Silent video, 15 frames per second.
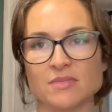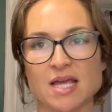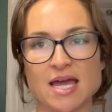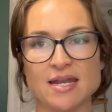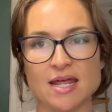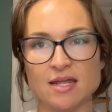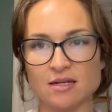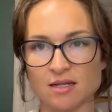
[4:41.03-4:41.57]

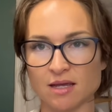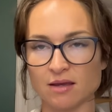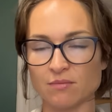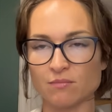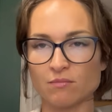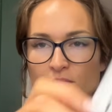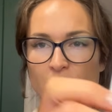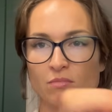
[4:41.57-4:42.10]
An ending.
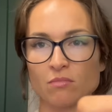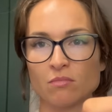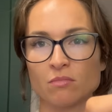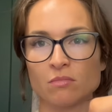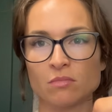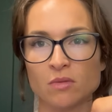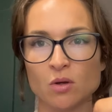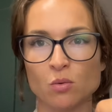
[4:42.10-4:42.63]

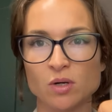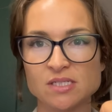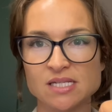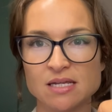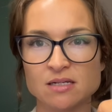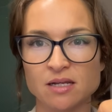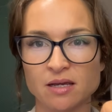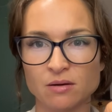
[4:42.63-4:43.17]
What's
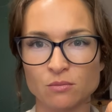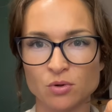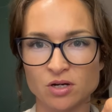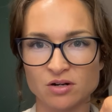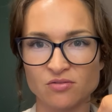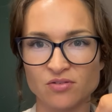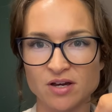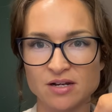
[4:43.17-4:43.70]
ending? We're
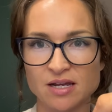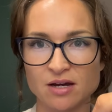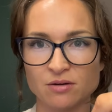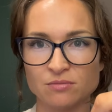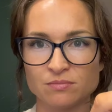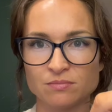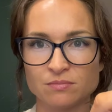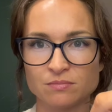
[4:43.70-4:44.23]
going to find out.